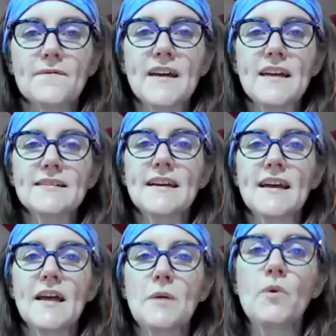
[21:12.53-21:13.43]
So
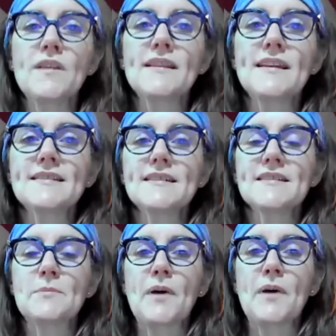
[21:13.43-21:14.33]
again, bring your
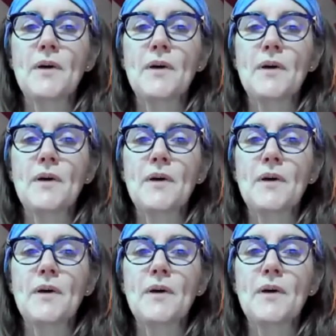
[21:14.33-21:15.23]
feet to
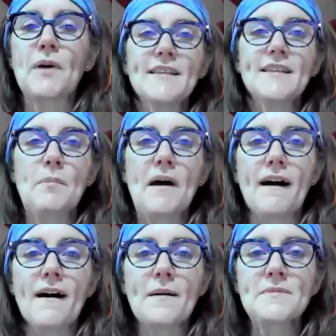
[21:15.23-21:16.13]
hip width distance
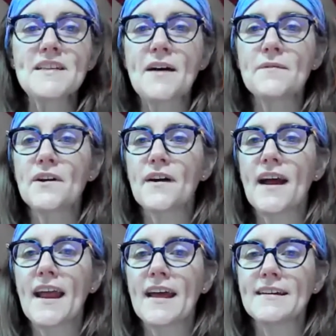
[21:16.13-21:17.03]
apart.
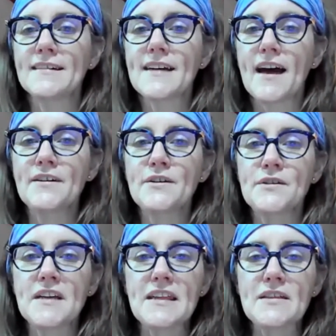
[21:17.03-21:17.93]
Slide the
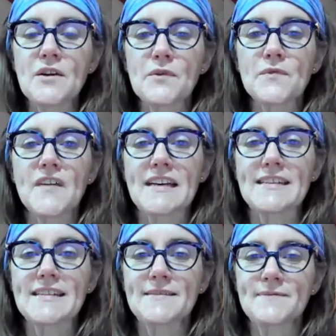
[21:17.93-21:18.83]
palms of your
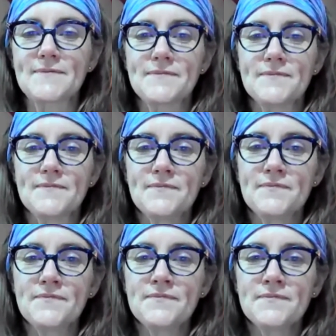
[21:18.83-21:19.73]
hand
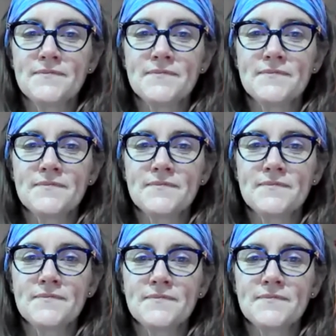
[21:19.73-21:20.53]
underneath your feet.